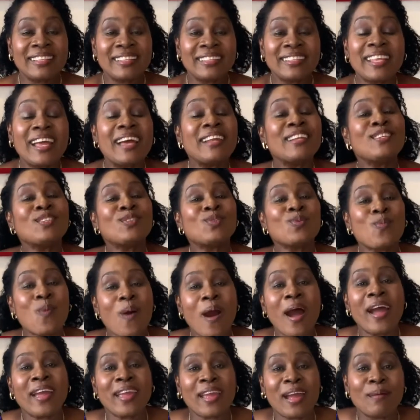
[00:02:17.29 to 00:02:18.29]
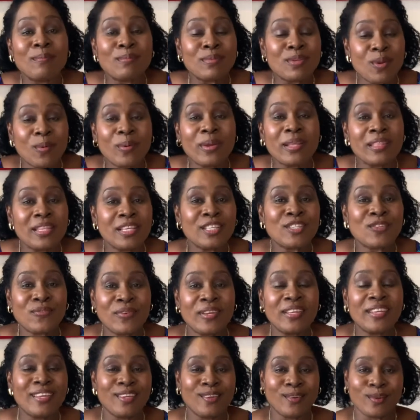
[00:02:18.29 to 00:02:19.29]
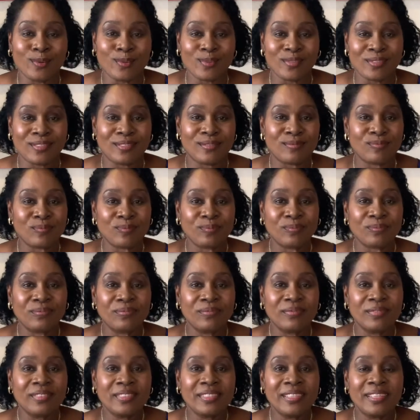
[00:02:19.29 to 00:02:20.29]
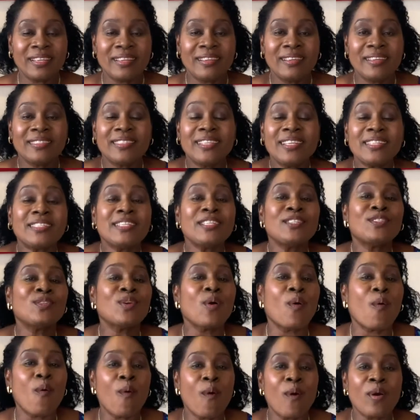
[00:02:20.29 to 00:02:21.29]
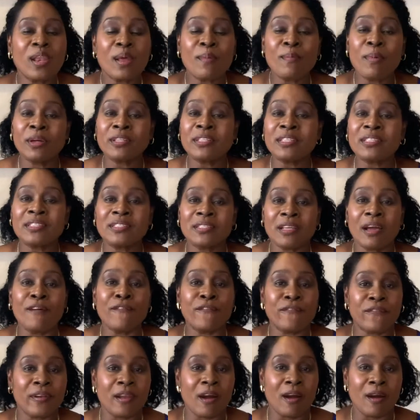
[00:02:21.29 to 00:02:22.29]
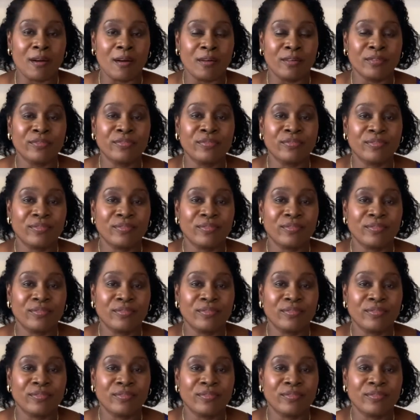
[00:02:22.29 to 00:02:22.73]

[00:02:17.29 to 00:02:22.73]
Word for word: That is why I'm doing these videos. This is all about self-love.